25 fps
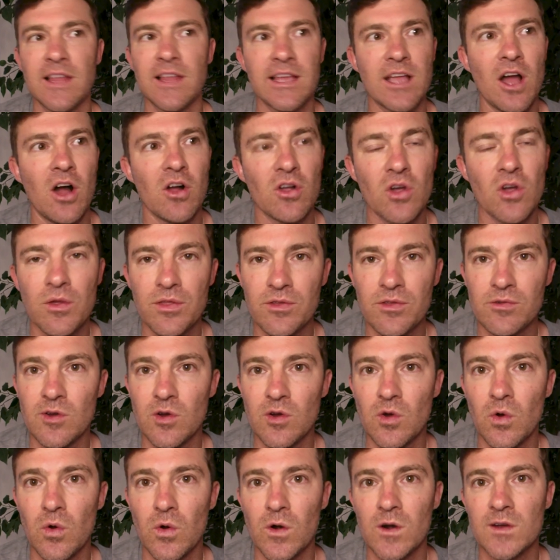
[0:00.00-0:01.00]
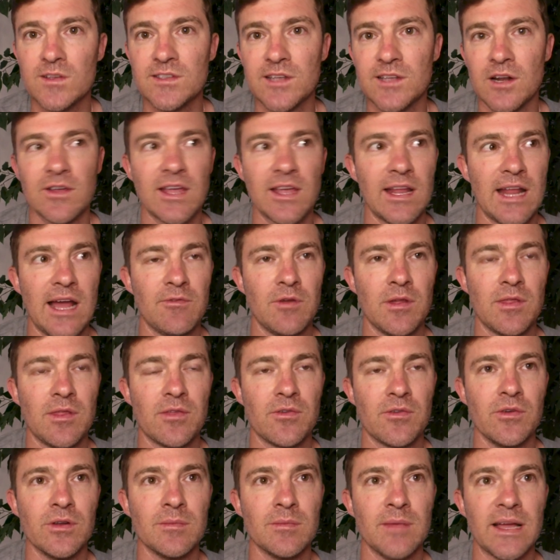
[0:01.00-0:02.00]
Like I'll go through a course and I'll get halfway
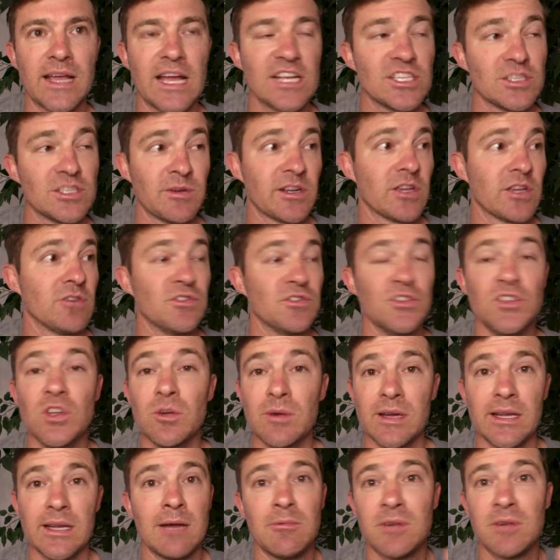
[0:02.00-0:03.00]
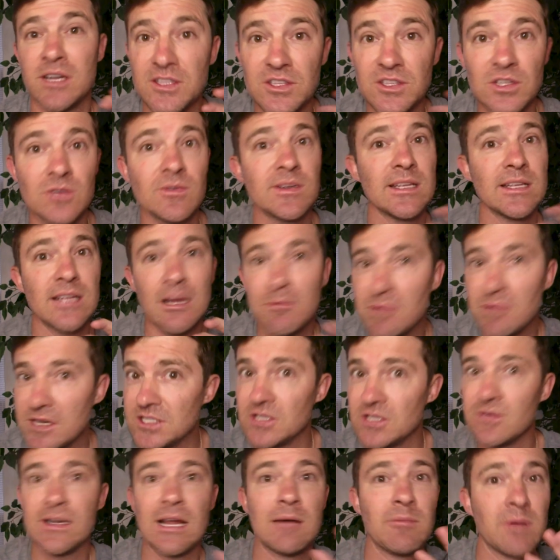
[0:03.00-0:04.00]
through it. I'm like, I just want to go do it. I want to do it. I want
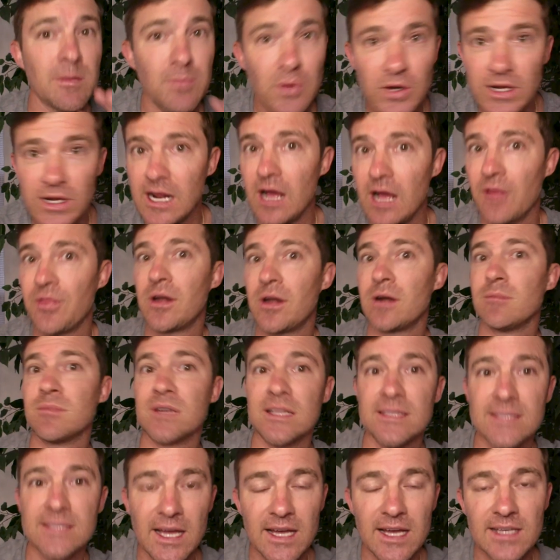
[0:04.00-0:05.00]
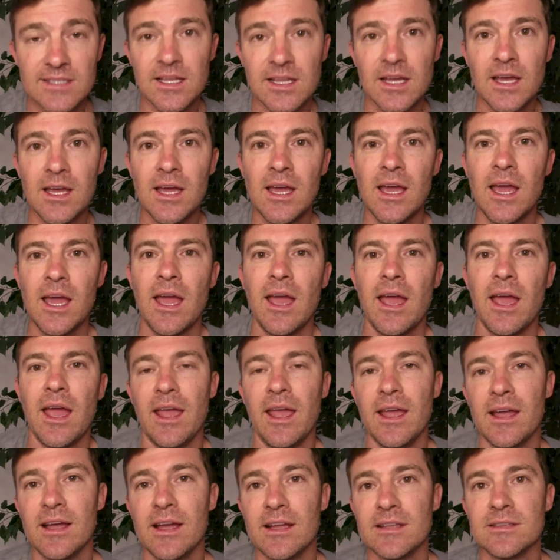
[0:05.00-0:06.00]
to do it. I'm going to put it out there. I'm going to test.
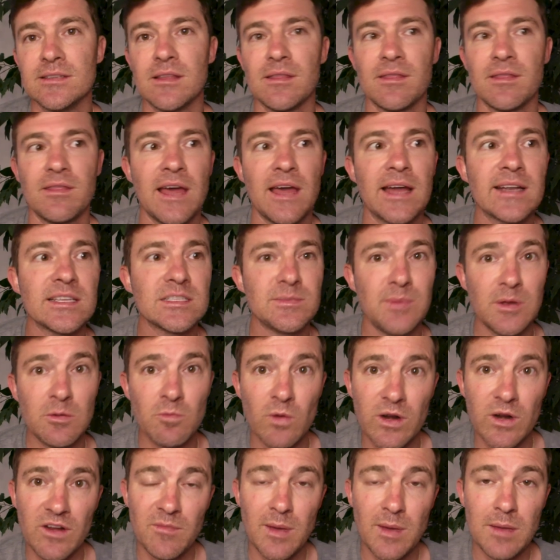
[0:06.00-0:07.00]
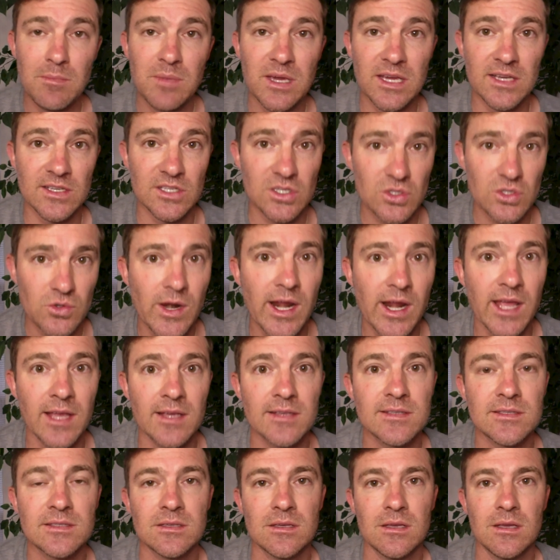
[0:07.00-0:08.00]
And that has been one of my biggest
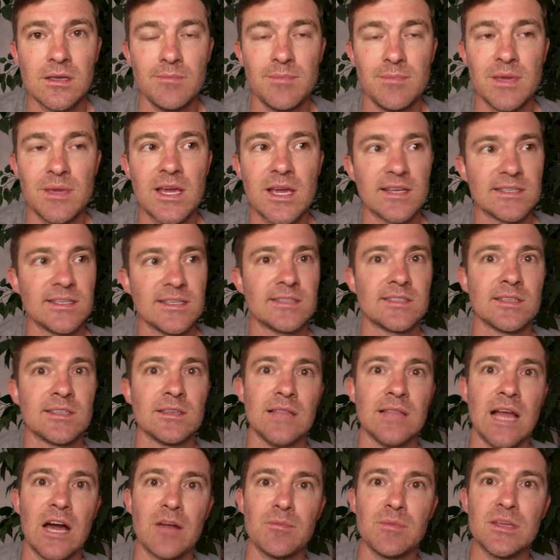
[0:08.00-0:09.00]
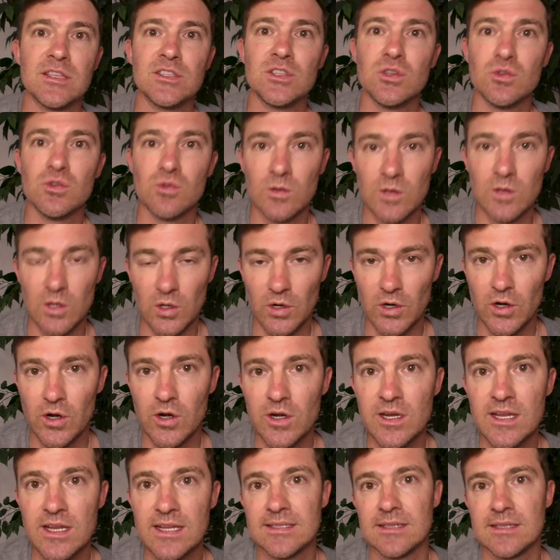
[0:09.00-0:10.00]
strengths because it's allowed me to
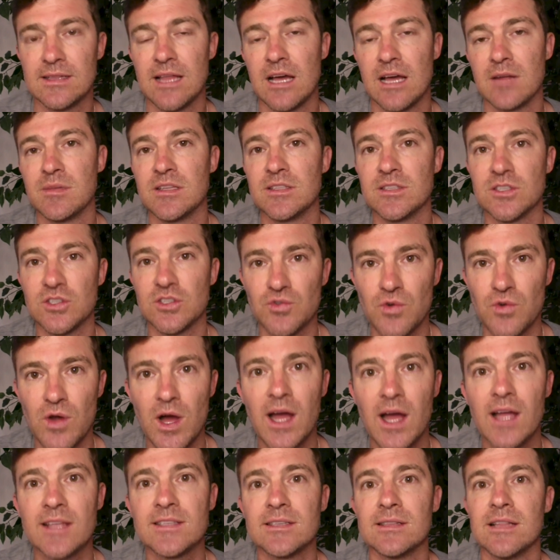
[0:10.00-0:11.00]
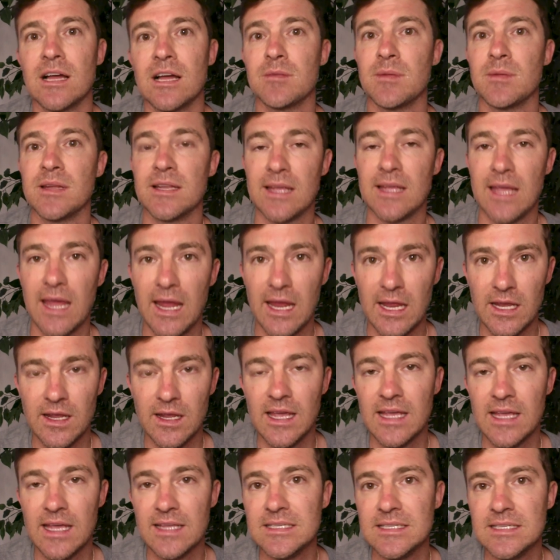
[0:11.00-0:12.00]
learn, it's allowed me to try, it's allowed me to gain
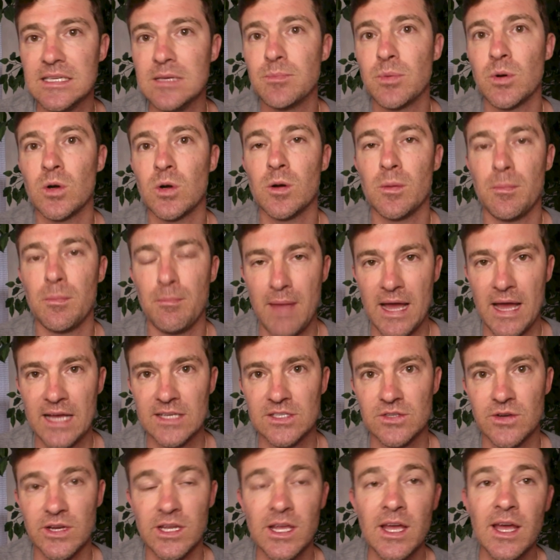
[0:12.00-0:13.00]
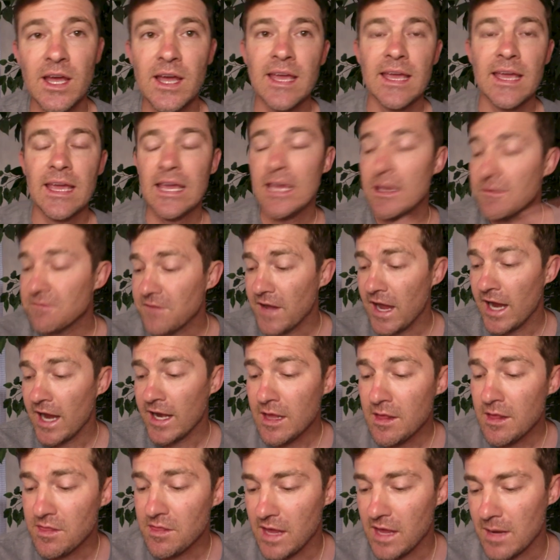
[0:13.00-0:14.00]
a deeper mastery. If
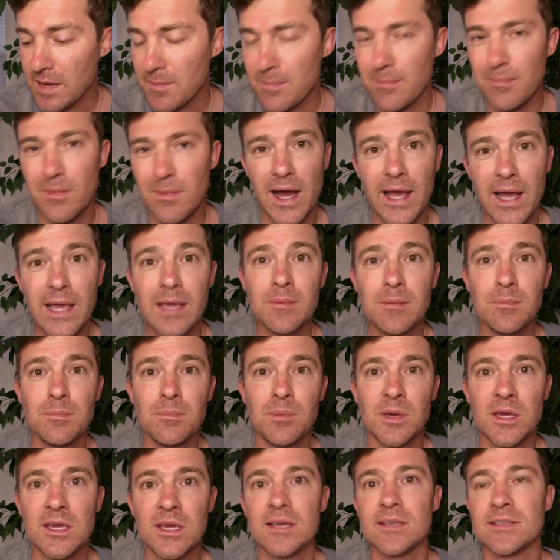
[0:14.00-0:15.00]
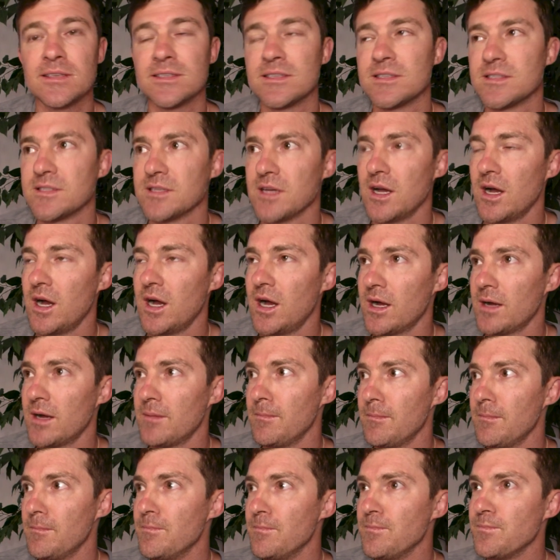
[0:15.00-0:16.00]
anything, my biggest,
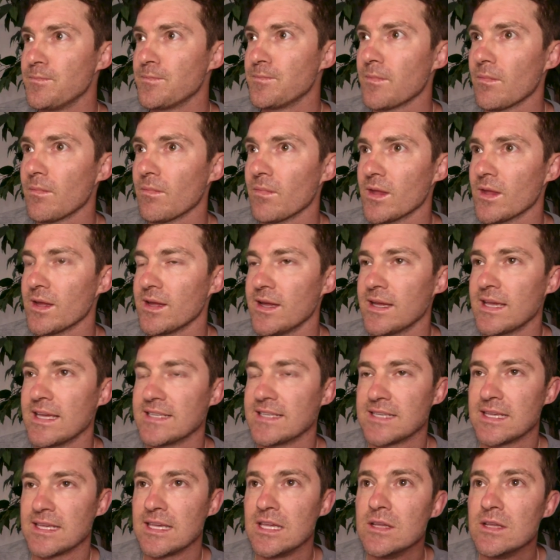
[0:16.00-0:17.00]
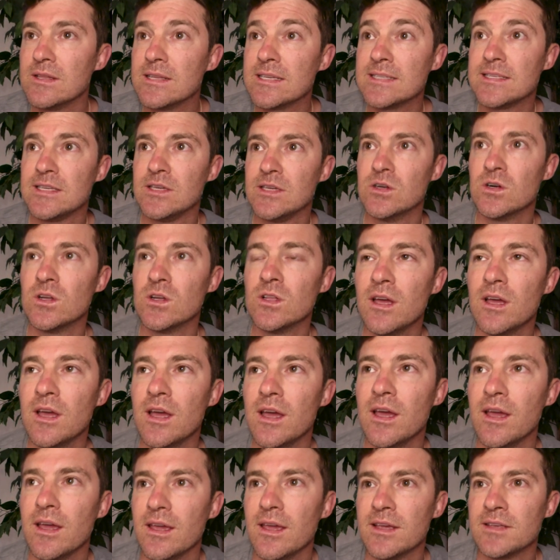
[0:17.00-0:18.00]
um, I guess, Achilles heel
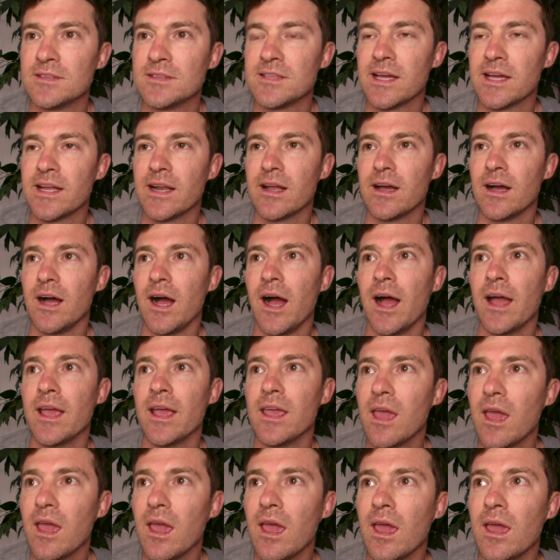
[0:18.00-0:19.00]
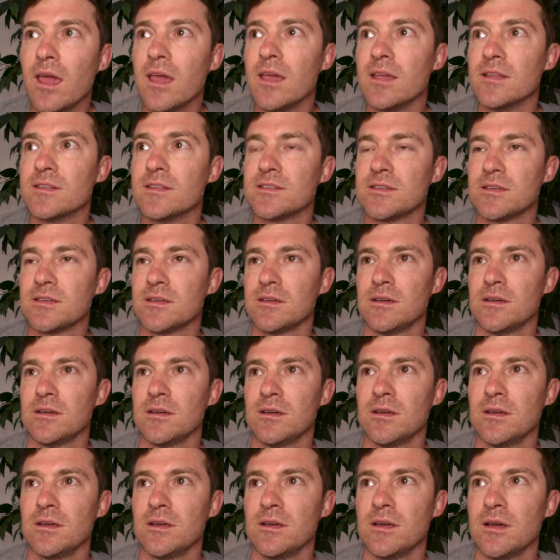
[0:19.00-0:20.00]
is that I hate
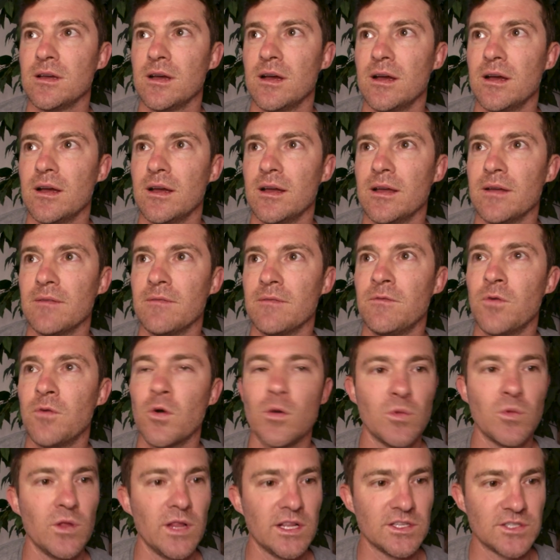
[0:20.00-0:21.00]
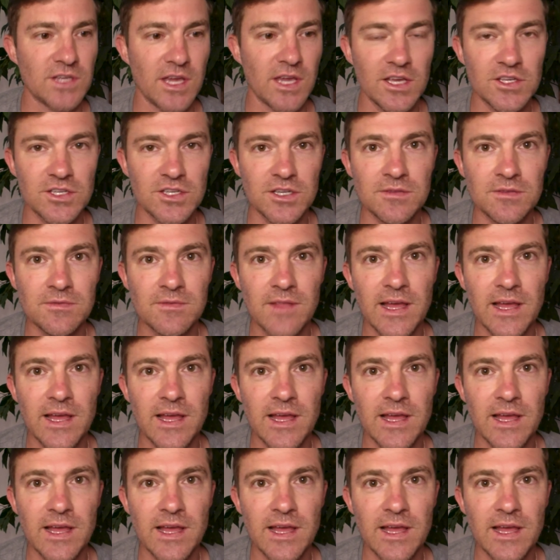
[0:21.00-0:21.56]
formal education.